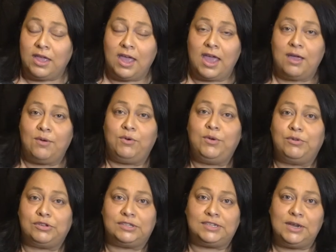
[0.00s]
And we
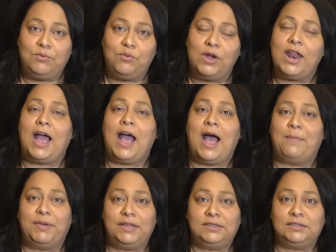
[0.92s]
will see what
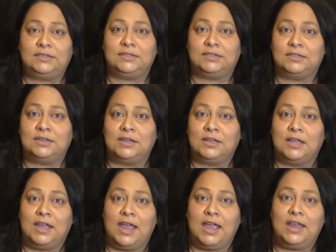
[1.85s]
happens
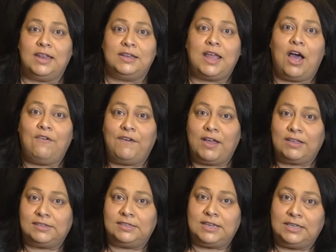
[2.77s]
and how
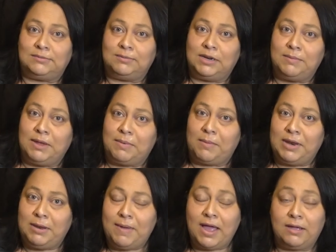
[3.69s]
fast it takes me to make my
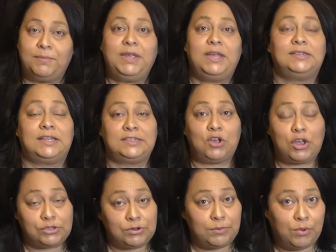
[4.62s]
money back because that's
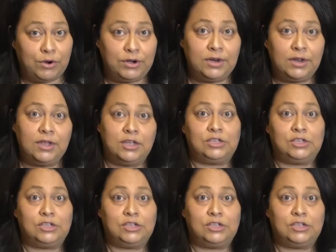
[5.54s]
also important.